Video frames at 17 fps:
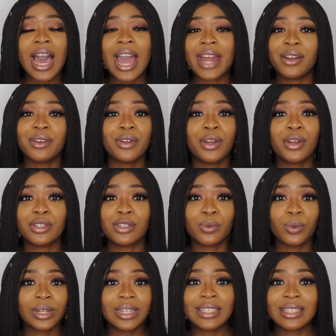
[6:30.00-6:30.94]
I don't know
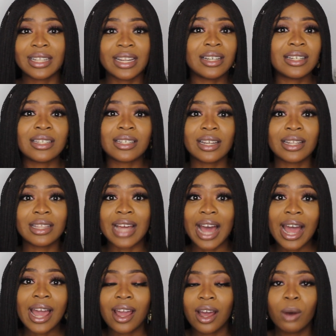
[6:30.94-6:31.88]
to what extent
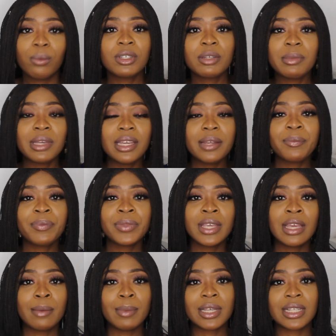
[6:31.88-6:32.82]
that helped me
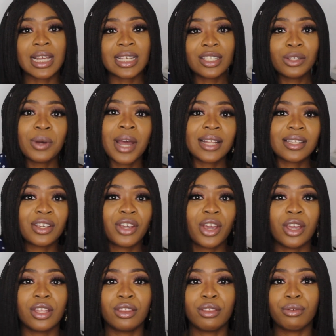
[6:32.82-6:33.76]
because I still had to
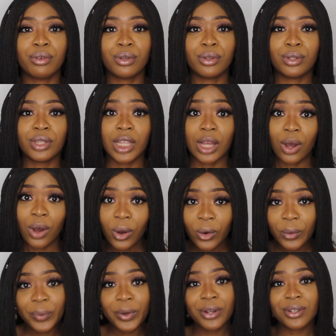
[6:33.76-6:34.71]
go through the
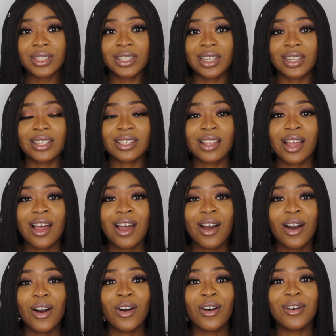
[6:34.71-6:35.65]
whole process
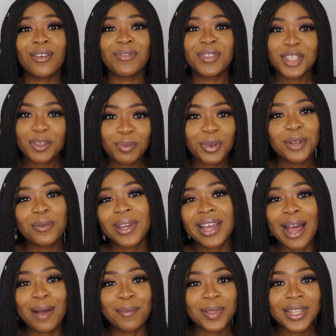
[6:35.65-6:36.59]
of the spring
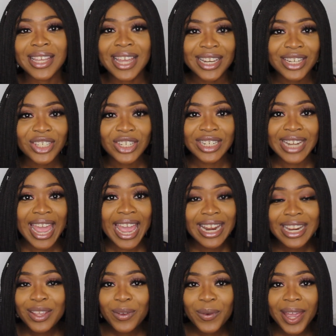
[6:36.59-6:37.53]
week application
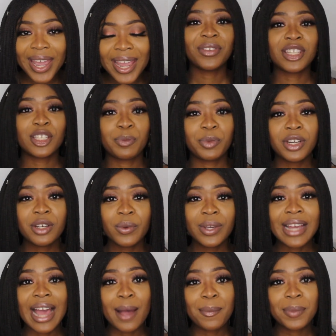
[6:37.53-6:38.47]
anyway. For the spring
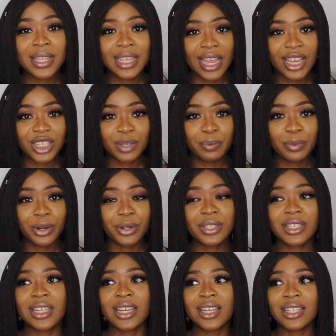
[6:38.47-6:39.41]
week application
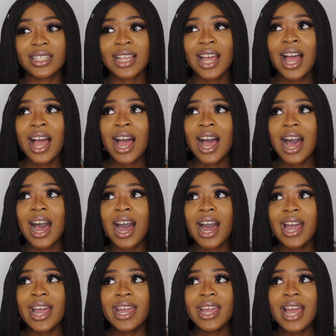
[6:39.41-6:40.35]
process,
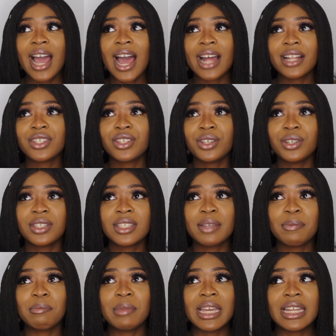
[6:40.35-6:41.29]
I had to
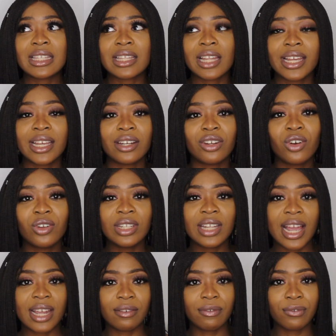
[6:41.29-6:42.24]
submit like an
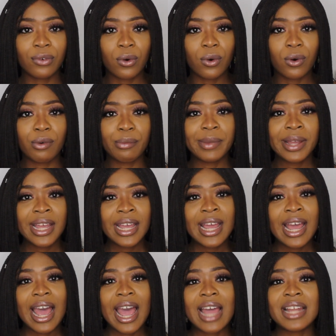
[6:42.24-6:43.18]
online form
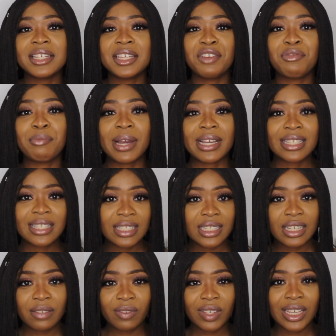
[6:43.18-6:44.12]
and give my
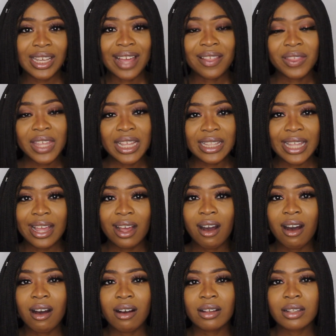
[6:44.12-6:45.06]
CV. I think they
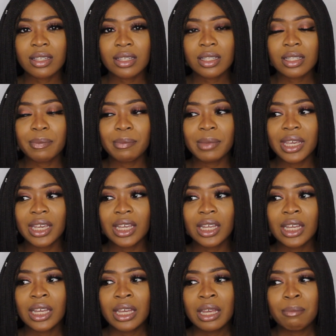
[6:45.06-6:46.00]
asked
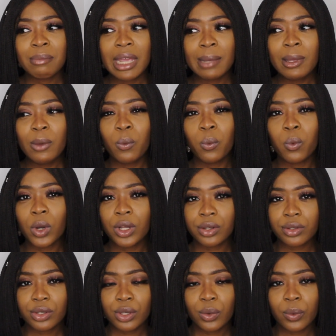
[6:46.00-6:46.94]
me maybe 1
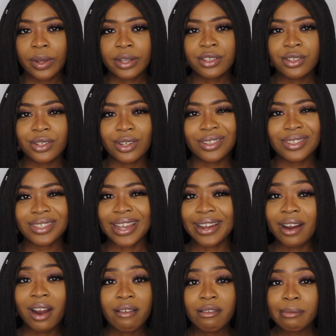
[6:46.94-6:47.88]
or 2 questions. I
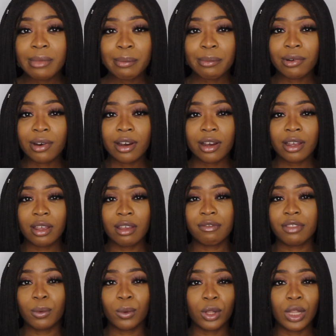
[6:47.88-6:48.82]
can't remember
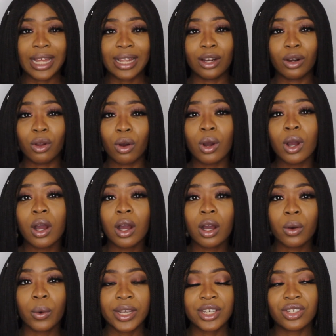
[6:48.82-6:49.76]
if they were like long
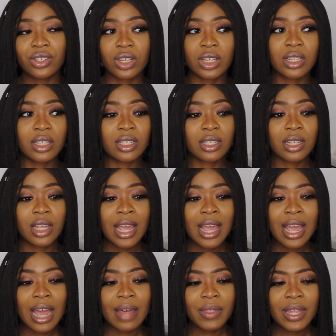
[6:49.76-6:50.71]
questions.
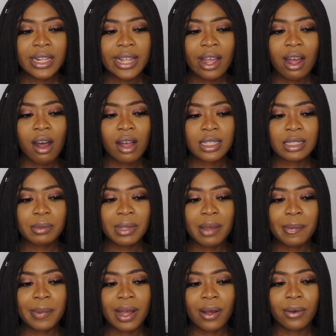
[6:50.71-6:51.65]
I think they asked me
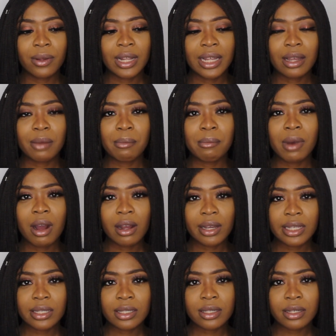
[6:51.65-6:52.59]
about like a
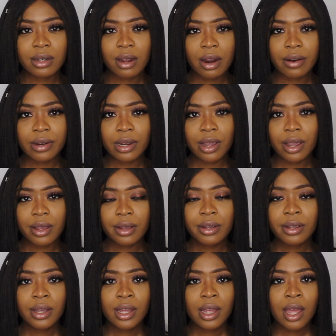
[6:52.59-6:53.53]
market scenario.